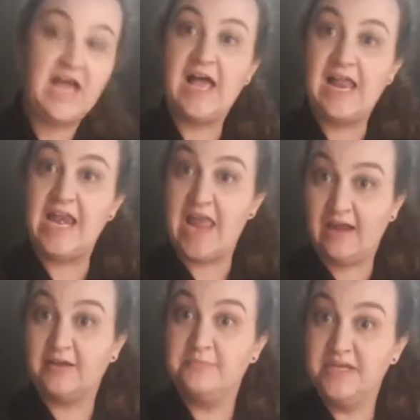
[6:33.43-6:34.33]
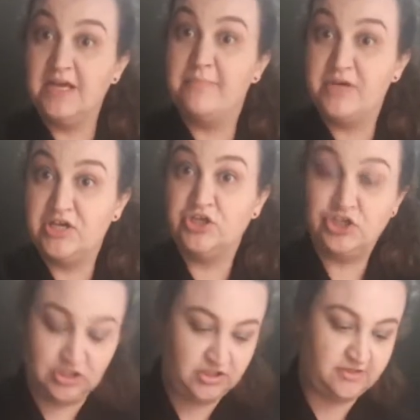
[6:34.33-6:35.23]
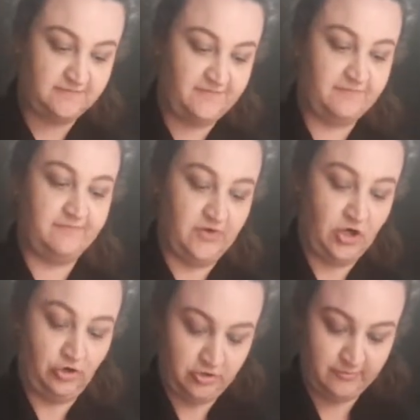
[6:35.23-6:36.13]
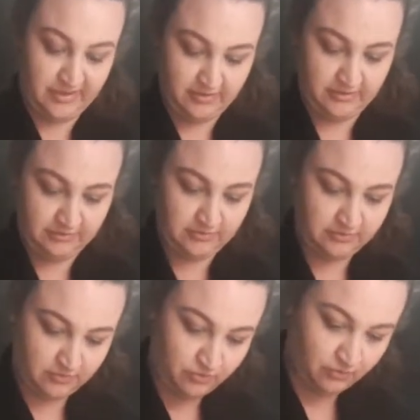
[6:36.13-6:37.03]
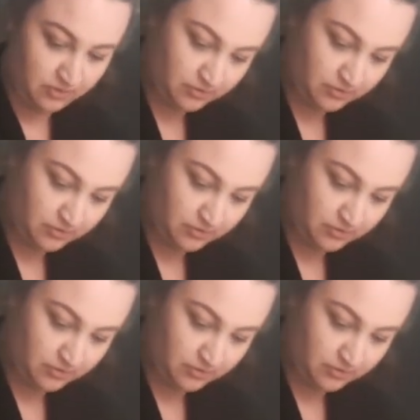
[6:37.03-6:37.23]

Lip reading: I like me a pungent herb. Ooh,